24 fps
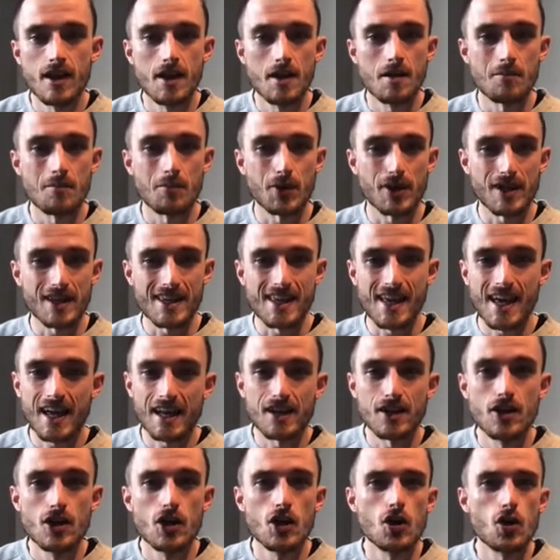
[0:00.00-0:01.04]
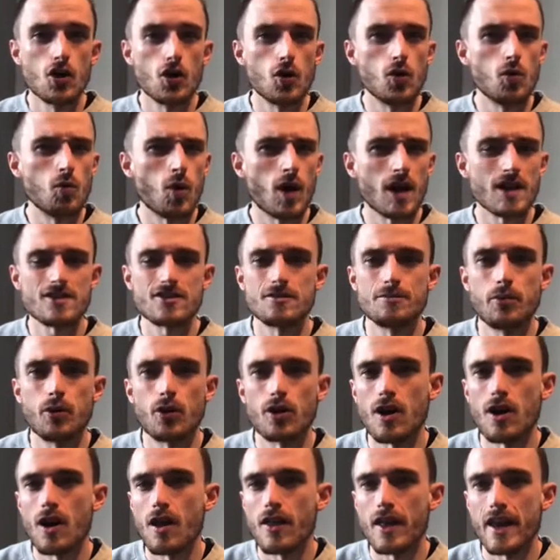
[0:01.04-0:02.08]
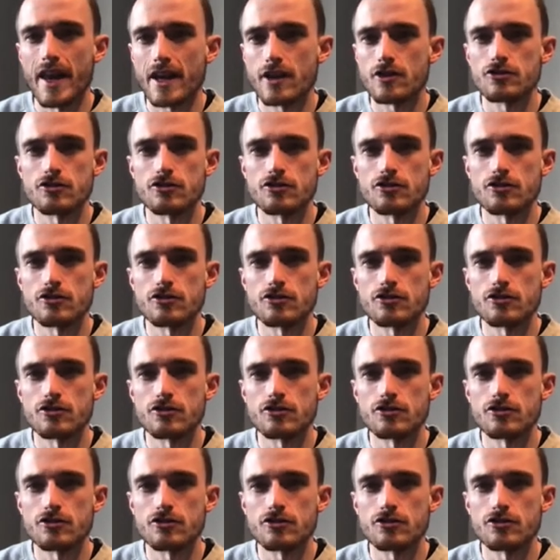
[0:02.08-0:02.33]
But again, who wants to put all that extra